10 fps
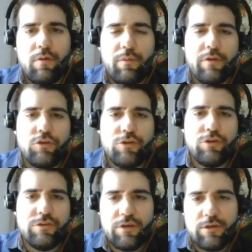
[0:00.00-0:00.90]
I played
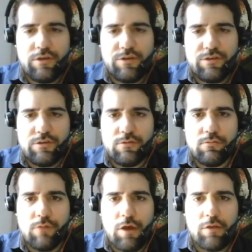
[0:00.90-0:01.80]
g6,
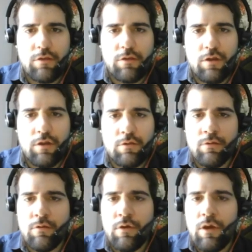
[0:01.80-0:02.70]
and then